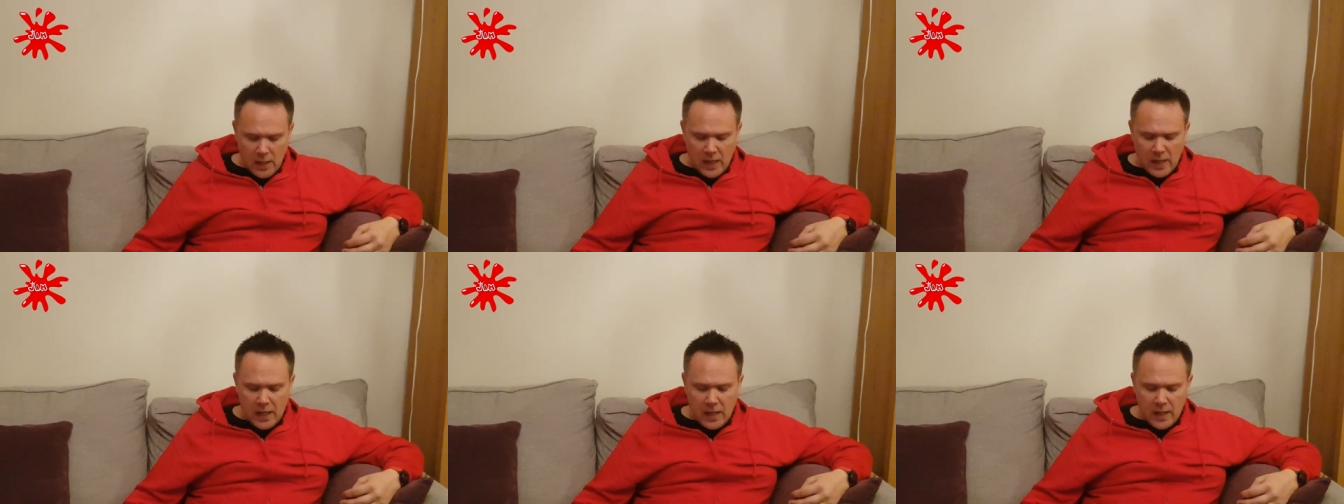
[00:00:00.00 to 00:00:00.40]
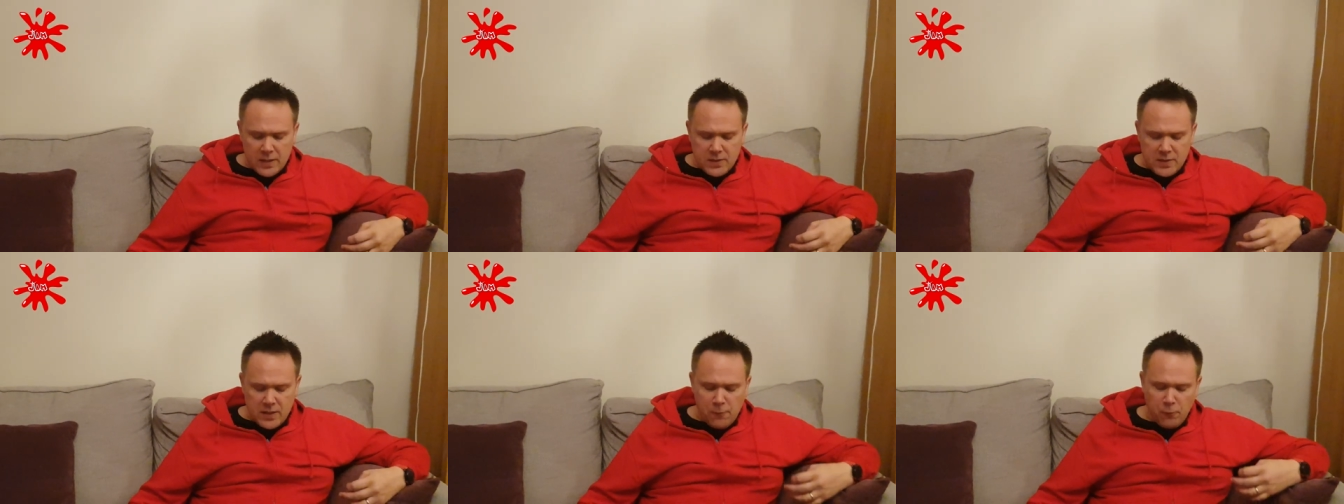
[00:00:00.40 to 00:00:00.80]

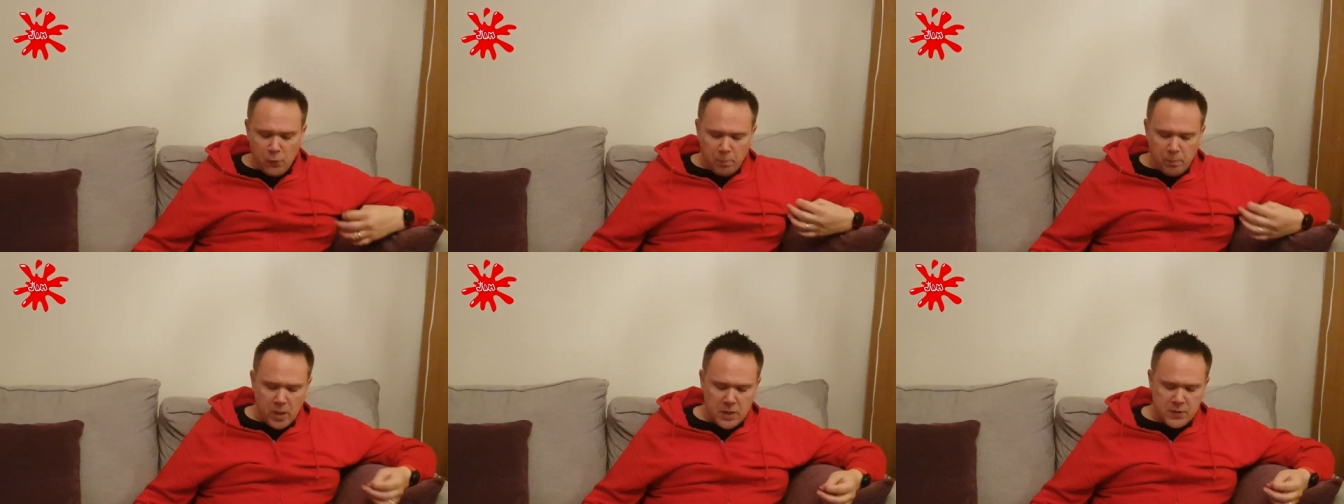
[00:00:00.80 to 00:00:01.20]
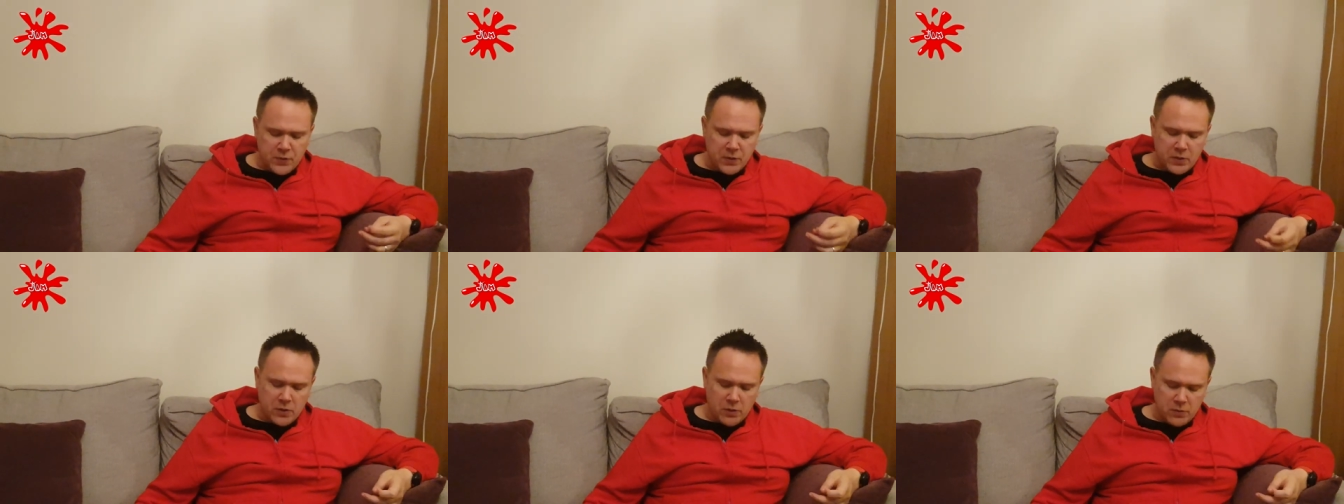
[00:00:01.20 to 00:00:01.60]
And if you're
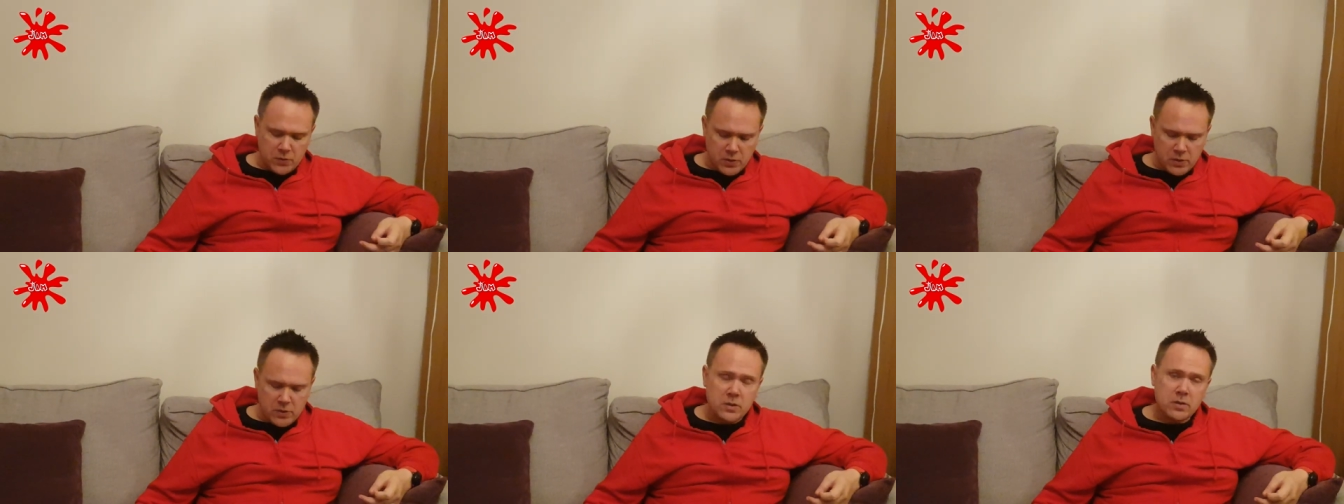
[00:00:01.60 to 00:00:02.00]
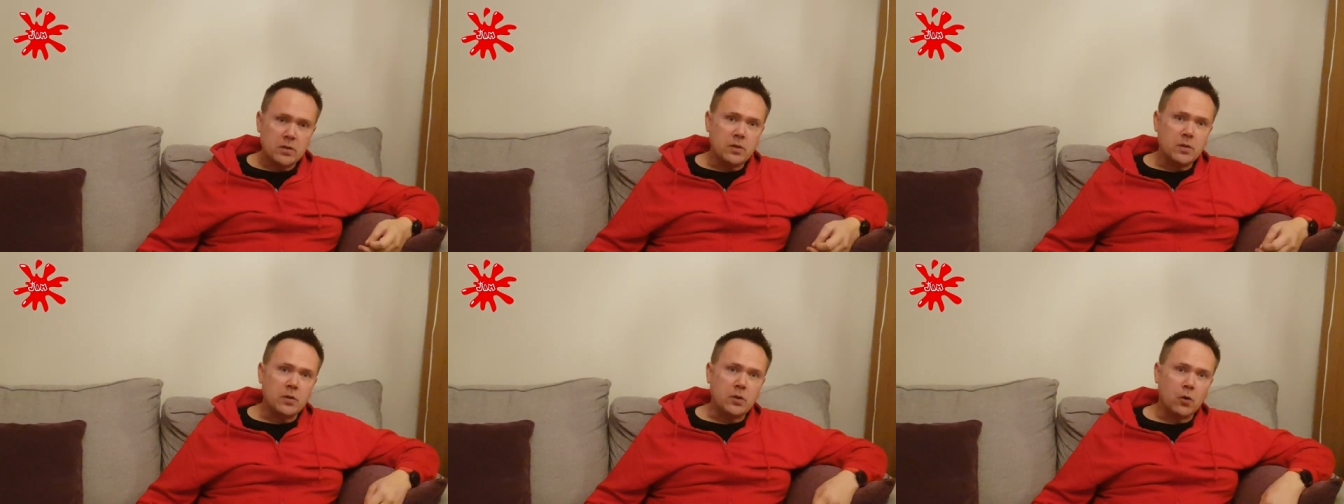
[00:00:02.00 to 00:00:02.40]
persecuted,
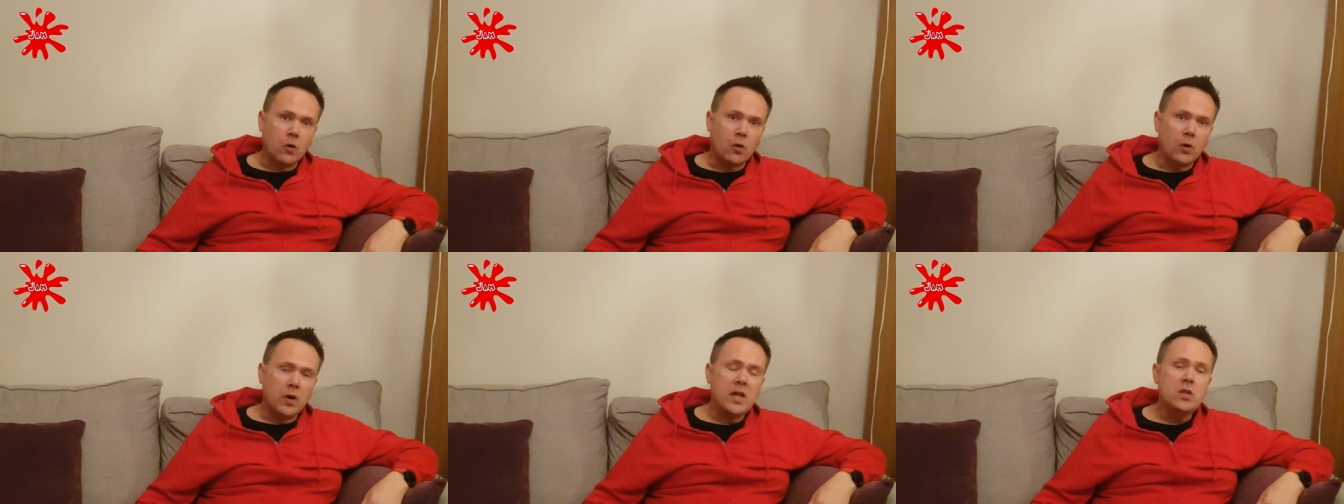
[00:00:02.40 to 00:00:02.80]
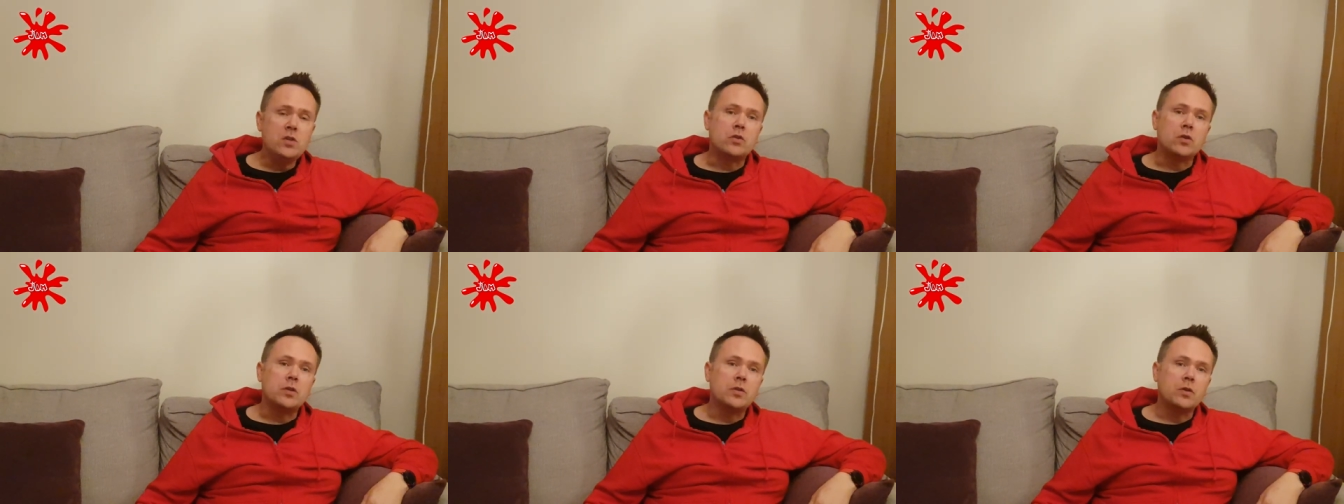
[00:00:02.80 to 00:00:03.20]
you're
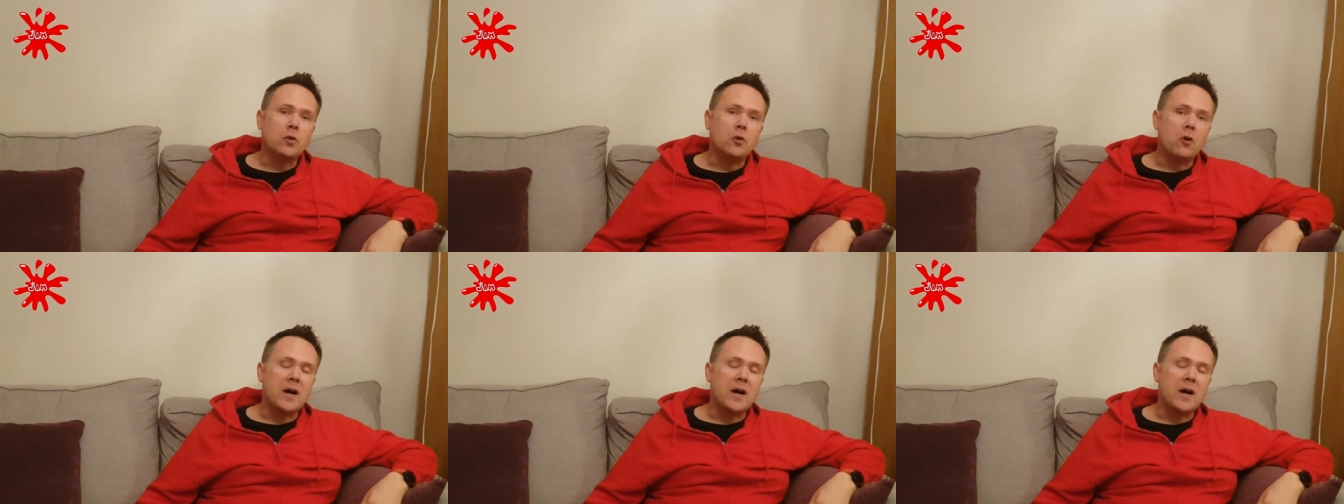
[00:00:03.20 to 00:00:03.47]
injured or